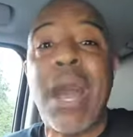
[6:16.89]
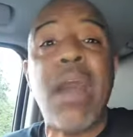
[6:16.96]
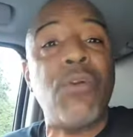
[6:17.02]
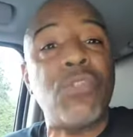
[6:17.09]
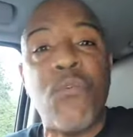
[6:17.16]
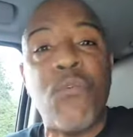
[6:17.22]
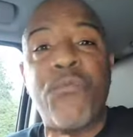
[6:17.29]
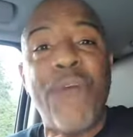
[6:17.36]
I don't
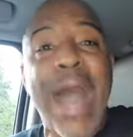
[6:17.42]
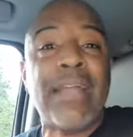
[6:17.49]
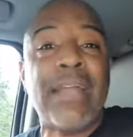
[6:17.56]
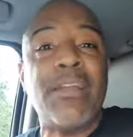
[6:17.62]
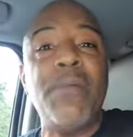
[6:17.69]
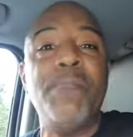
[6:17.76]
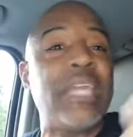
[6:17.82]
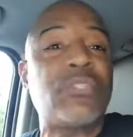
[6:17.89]
know,
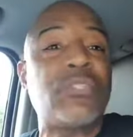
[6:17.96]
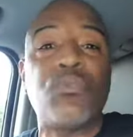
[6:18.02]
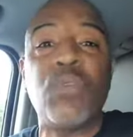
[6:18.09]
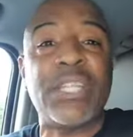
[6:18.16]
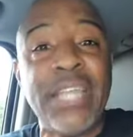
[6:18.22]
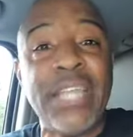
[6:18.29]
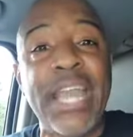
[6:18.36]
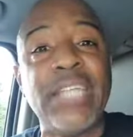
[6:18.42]
vodka mixed
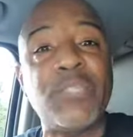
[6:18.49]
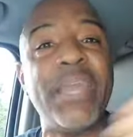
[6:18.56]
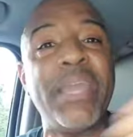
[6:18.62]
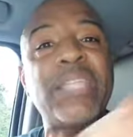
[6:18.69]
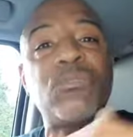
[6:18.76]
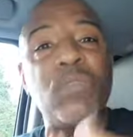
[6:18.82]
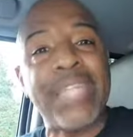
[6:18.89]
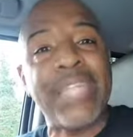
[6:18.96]
with this,
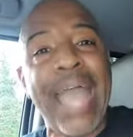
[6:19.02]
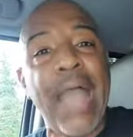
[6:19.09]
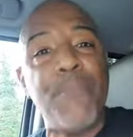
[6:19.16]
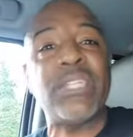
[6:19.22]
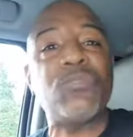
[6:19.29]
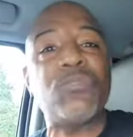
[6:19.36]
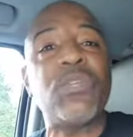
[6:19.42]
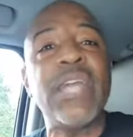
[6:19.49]
mixed with that,
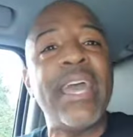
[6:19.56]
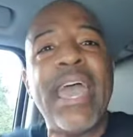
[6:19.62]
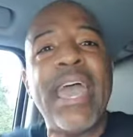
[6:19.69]
mixed with.